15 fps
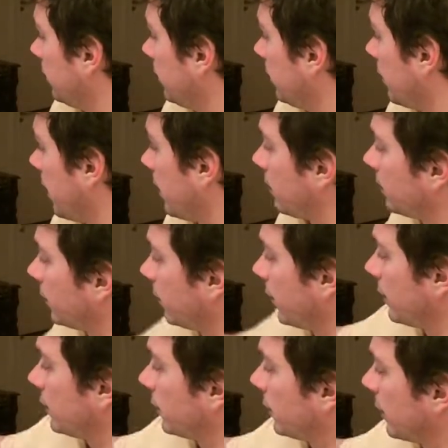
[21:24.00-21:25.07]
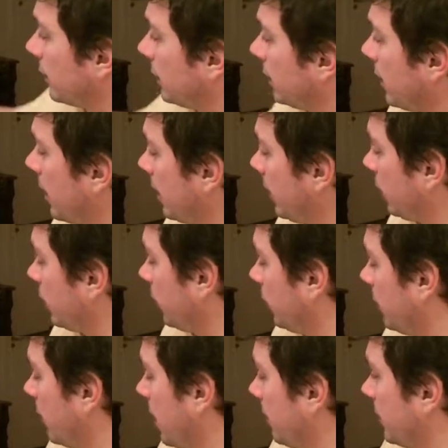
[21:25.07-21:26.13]
yeah, so as you can see, I need to
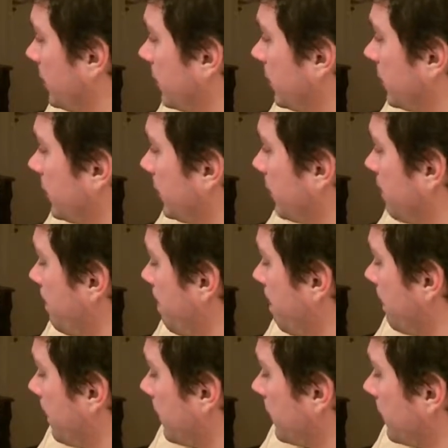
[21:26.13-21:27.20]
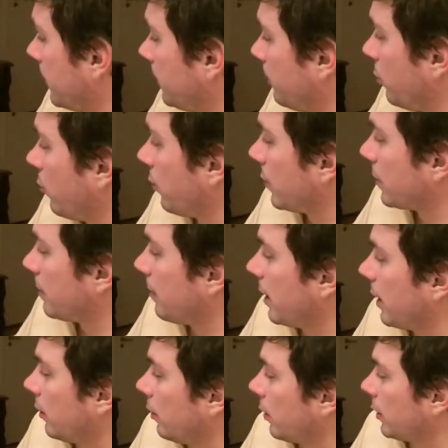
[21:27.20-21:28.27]
fill up this progress
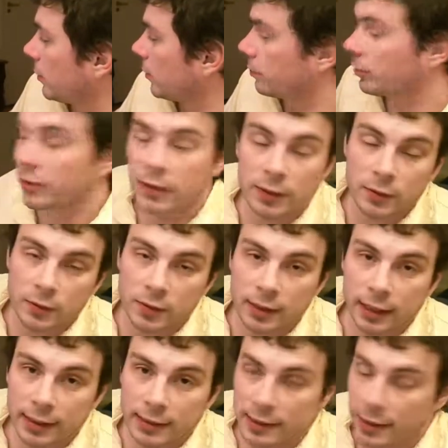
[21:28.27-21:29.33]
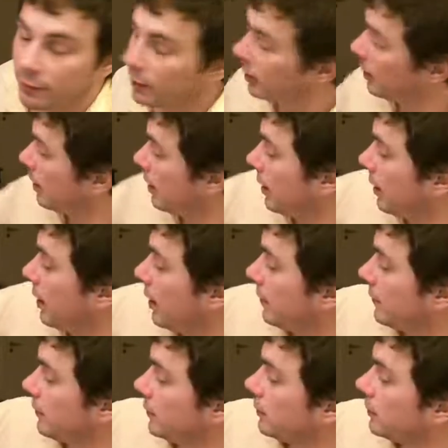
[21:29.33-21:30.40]
bar in order to proceed to the next level, and I have
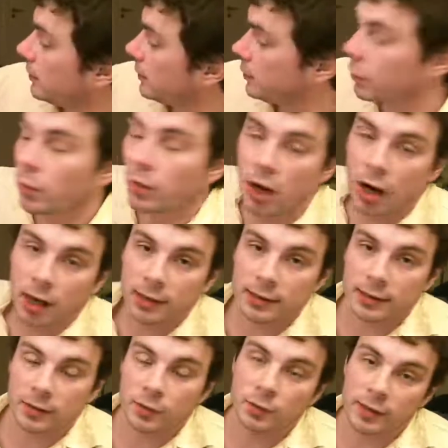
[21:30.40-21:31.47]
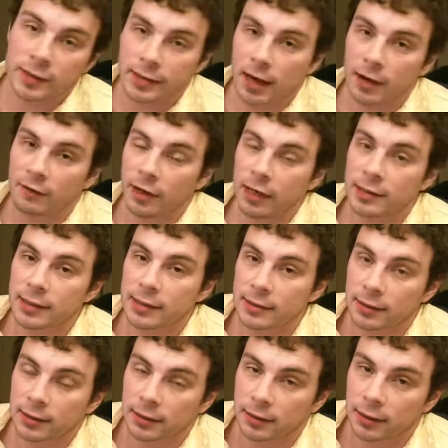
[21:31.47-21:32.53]
still 2 cards to discover in
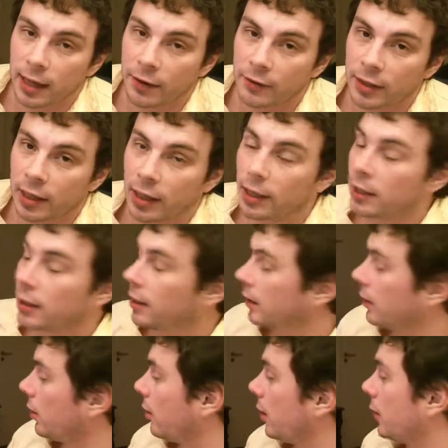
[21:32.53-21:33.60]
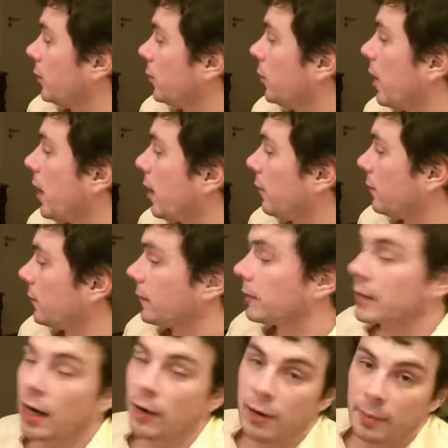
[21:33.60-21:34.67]
this area in order to have this
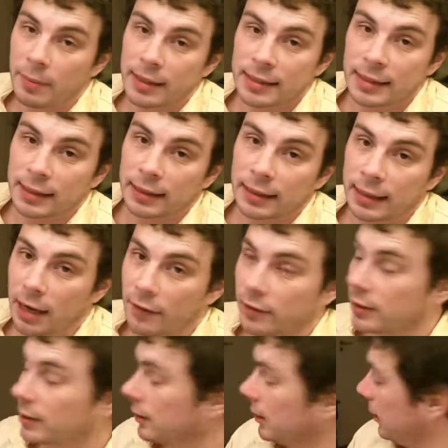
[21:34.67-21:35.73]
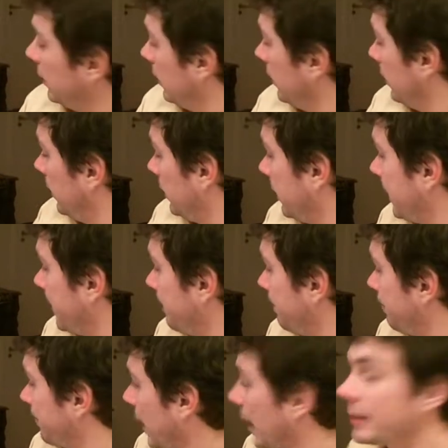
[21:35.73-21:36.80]
area basically covered.
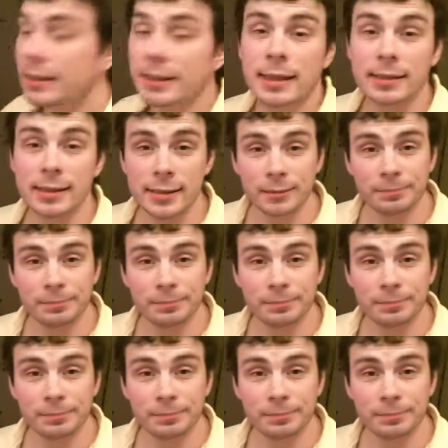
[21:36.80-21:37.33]
I think that's it.